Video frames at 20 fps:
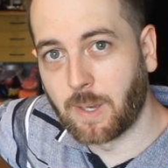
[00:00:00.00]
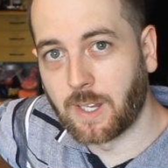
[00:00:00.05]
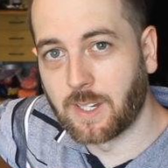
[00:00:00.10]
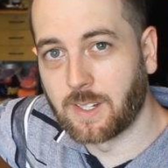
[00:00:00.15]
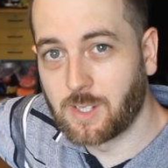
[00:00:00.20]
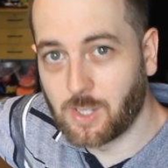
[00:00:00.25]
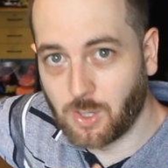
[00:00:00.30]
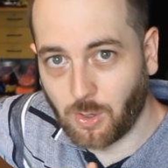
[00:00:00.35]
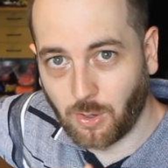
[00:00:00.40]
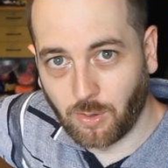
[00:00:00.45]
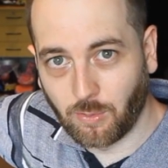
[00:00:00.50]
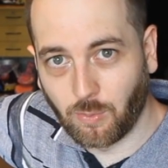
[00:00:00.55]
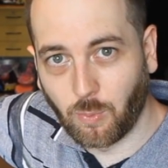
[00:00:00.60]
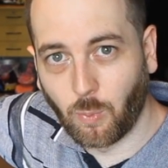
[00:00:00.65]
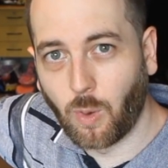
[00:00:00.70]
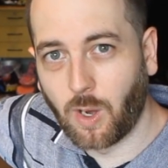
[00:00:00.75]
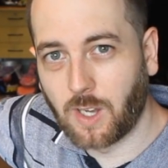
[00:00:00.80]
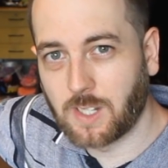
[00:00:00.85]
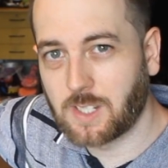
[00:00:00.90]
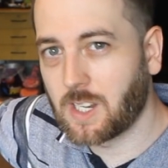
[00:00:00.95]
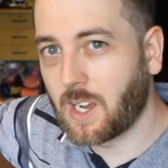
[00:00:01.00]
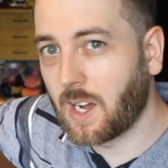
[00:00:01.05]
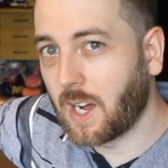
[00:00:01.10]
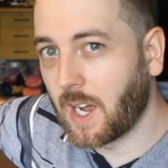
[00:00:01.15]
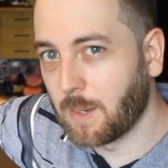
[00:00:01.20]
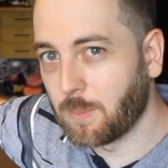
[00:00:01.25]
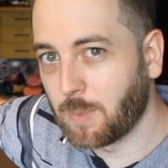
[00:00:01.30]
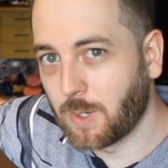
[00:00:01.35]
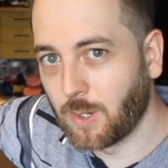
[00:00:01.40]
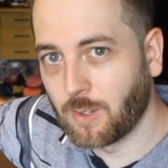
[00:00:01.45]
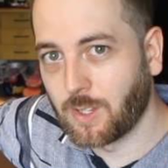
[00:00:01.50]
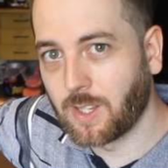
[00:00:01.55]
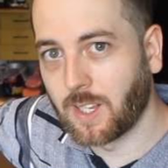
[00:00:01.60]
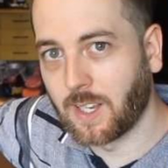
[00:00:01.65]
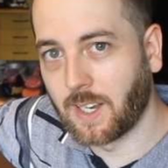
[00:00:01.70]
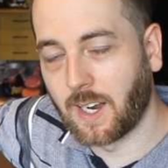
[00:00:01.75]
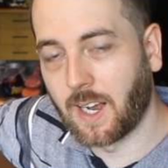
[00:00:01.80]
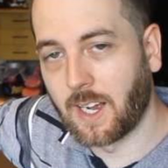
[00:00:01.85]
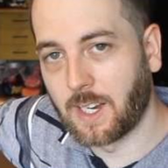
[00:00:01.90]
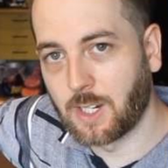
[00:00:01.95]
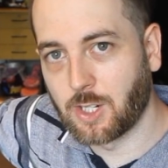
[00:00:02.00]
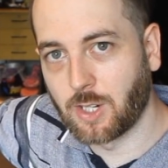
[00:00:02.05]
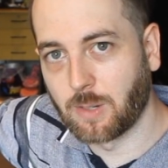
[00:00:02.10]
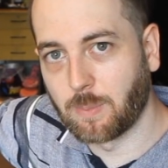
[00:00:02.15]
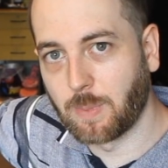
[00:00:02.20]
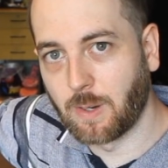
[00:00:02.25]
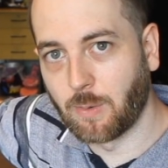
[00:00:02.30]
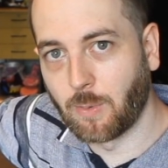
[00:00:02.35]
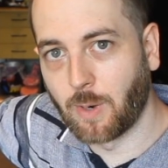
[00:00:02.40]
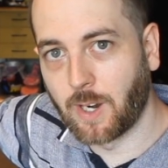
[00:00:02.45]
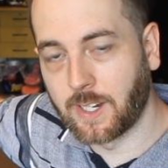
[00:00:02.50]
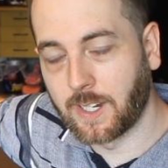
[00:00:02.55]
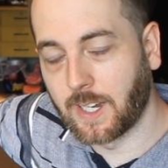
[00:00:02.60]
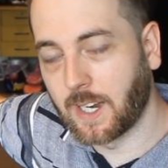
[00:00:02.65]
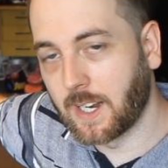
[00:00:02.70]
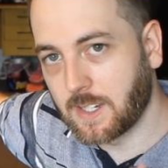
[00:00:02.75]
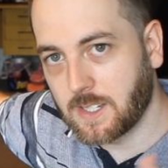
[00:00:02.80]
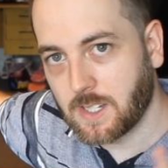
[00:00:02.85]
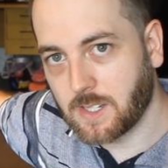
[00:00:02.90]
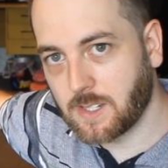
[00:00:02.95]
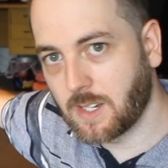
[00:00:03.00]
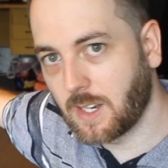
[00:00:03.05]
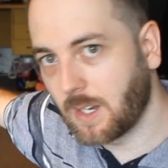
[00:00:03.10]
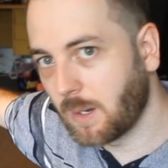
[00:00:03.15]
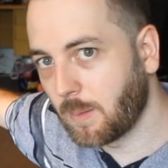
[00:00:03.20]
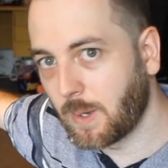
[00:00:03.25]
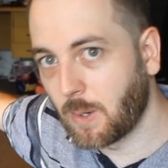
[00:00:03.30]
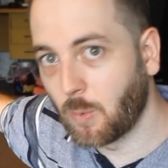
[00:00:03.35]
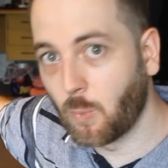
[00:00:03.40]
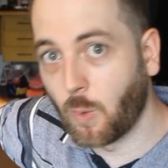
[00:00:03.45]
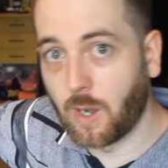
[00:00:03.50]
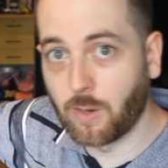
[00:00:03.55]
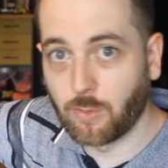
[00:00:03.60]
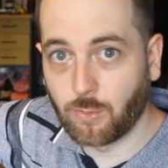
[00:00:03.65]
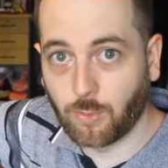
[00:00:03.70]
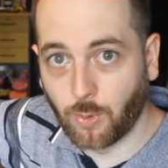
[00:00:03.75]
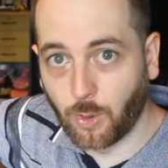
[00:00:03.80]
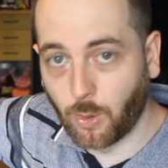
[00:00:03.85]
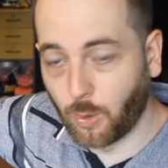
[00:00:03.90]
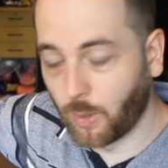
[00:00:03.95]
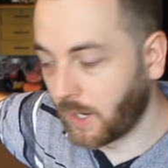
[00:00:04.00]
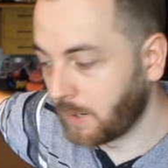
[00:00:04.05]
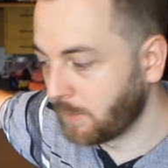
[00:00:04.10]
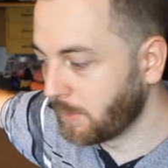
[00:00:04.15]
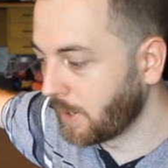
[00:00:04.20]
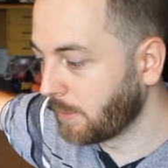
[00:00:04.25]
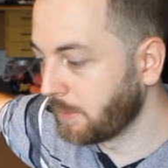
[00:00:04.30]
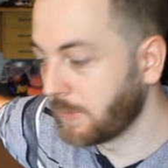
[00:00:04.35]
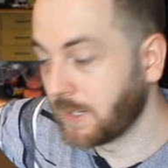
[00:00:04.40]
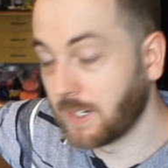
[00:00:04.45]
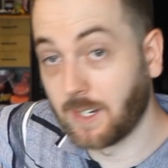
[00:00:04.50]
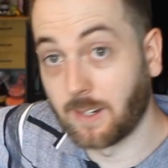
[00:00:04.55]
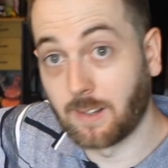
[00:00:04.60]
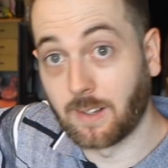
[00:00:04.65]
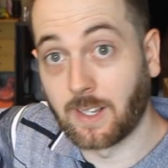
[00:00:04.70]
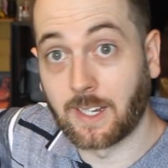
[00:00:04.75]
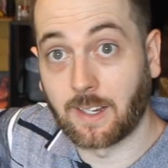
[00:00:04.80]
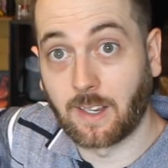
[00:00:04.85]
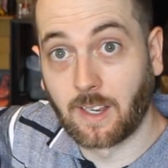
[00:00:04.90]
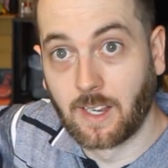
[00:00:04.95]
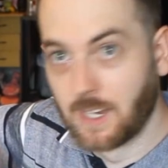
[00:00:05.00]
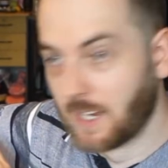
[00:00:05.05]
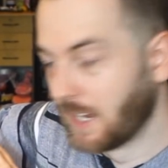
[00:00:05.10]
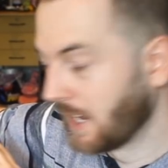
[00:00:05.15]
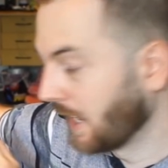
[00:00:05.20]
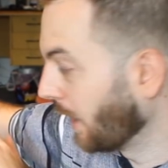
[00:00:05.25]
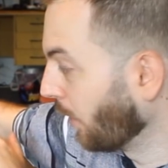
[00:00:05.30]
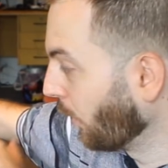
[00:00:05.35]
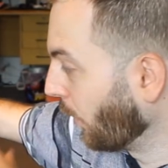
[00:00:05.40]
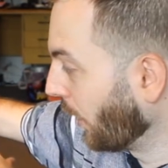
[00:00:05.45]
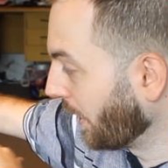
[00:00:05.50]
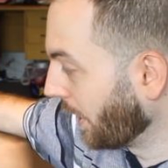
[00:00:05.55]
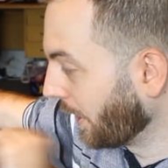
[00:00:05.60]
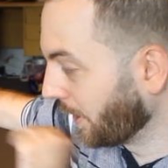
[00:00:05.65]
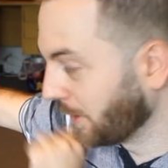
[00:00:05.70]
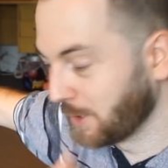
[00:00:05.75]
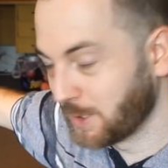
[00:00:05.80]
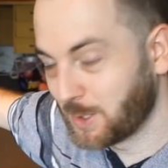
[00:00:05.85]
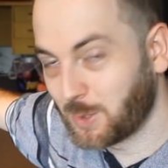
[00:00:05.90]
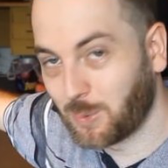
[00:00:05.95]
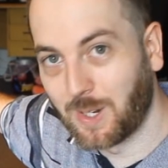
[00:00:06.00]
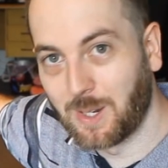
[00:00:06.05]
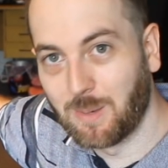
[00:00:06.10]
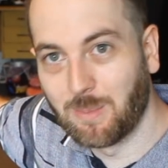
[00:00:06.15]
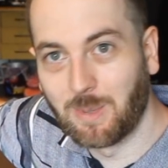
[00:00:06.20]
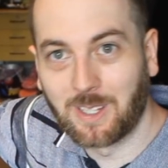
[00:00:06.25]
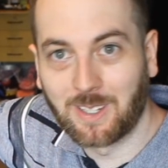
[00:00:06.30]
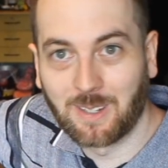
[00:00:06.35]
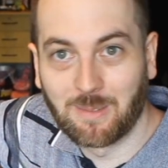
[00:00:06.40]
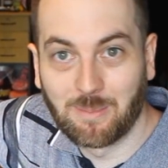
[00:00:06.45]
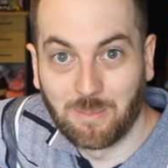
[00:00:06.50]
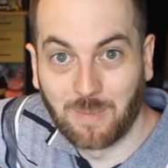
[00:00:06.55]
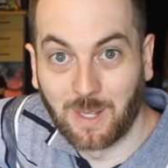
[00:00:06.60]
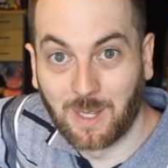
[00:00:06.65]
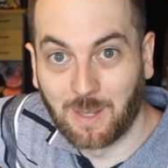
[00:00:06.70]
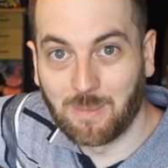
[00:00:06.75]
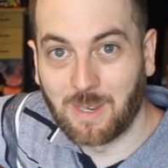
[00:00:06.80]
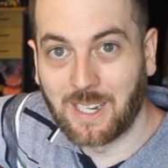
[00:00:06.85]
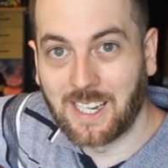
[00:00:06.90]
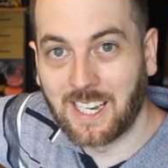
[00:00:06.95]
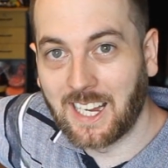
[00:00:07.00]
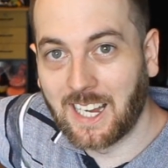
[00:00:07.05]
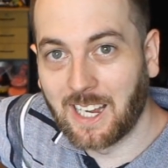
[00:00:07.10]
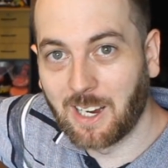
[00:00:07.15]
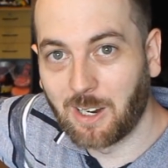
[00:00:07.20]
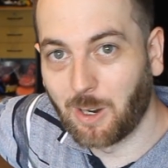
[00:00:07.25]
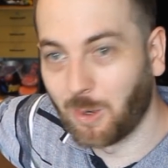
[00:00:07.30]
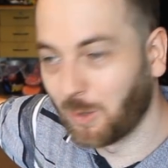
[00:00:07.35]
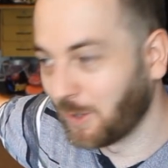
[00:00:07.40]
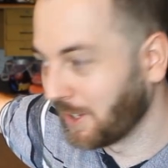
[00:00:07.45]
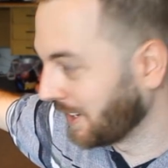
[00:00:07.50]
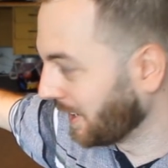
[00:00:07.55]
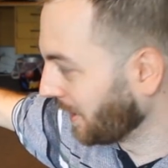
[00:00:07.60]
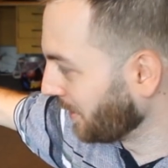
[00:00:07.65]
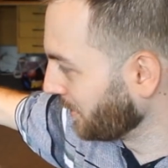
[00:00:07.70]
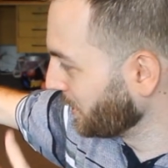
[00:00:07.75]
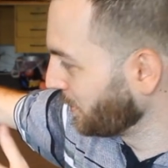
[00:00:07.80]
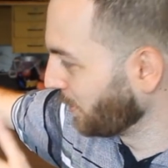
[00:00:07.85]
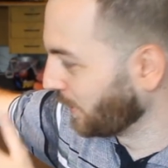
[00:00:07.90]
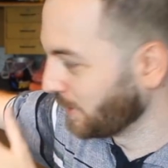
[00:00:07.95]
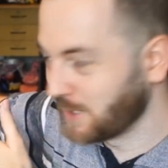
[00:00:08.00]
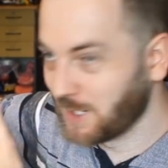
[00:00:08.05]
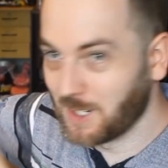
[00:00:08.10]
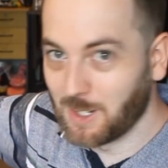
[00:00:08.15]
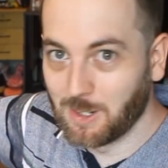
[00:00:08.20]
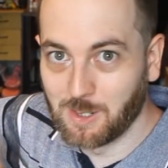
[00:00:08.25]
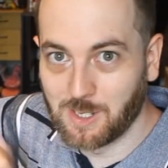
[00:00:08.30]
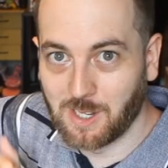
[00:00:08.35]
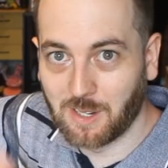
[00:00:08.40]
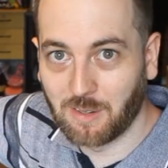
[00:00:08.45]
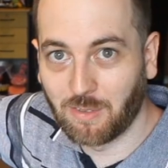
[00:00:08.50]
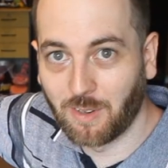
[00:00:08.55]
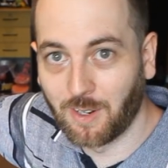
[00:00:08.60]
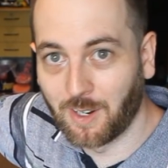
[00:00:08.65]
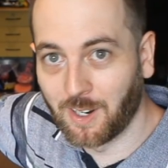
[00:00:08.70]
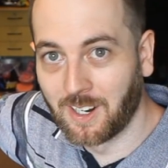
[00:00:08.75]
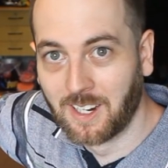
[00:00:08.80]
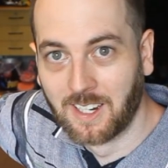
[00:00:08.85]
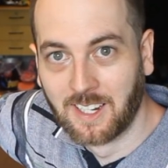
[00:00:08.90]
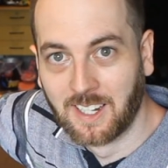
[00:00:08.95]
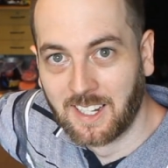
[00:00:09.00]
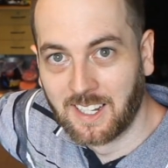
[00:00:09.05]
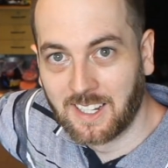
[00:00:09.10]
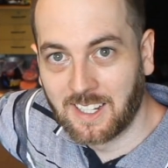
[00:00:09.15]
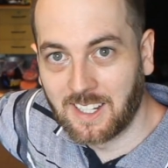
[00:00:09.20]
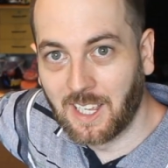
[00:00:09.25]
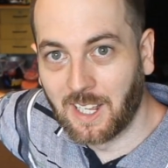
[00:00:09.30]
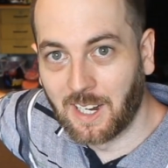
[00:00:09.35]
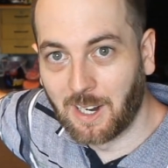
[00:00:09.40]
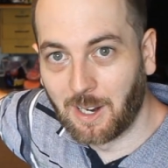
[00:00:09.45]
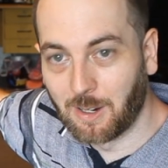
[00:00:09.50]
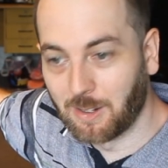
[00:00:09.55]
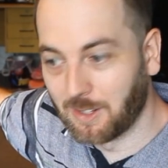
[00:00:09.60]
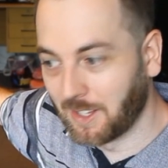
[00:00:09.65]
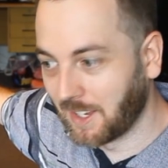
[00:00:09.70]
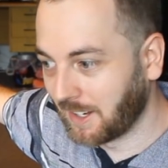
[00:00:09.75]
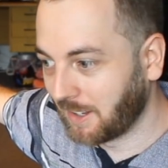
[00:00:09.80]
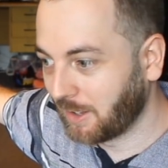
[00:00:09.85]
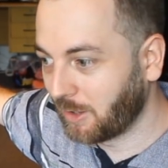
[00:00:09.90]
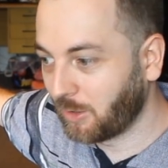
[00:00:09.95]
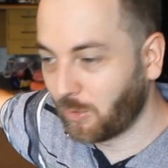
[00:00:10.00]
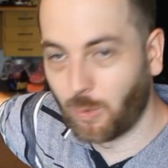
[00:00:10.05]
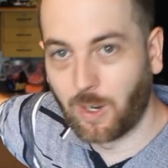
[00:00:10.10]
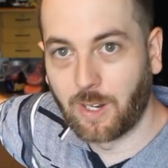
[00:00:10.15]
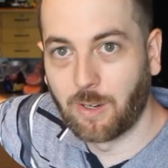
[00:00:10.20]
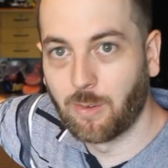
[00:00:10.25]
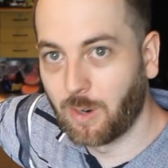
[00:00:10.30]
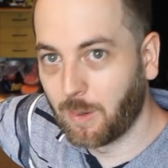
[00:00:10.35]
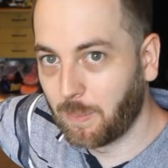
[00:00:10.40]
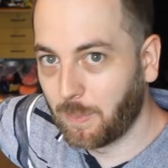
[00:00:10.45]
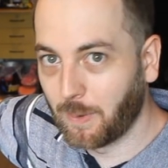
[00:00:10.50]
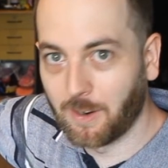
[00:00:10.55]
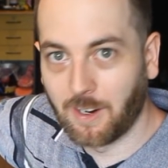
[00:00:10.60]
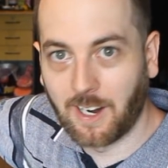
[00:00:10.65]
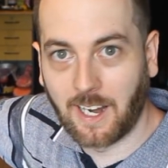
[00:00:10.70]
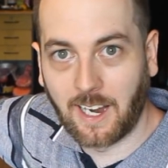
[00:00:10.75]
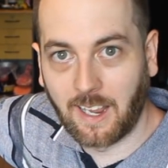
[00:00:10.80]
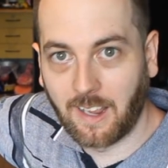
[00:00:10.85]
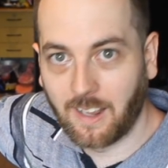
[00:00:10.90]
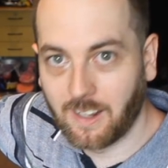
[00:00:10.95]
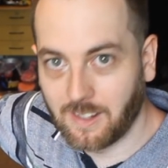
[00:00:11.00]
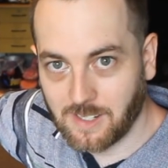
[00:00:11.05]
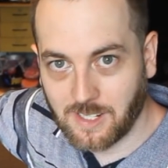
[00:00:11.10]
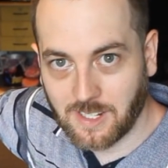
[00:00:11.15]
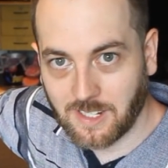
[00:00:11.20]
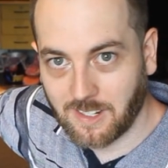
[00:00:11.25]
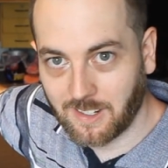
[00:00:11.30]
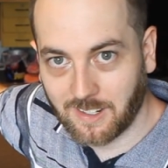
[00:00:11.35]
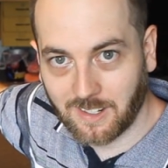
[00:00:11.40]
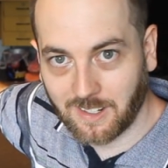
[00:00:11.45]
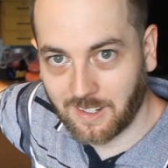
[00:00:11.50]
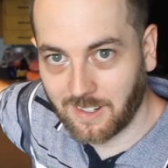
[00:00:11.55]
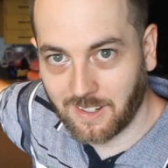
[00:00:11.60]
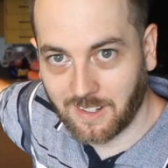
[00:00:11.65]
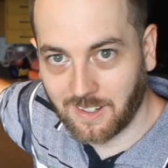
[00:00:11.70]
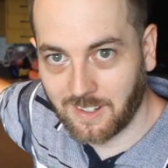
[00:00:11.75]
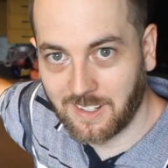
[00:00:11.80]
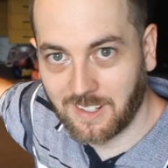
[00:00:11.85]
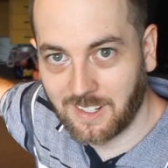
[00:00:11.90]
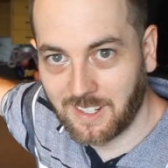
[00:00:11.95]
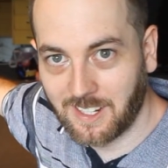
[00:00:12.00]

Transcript: but sort of what type you think I should be running. And it doesn't need to be one for all, I'm not meaning like a 120 millimeter air cooler and I'm supposed to use it for you know, like Threadripper and, uh,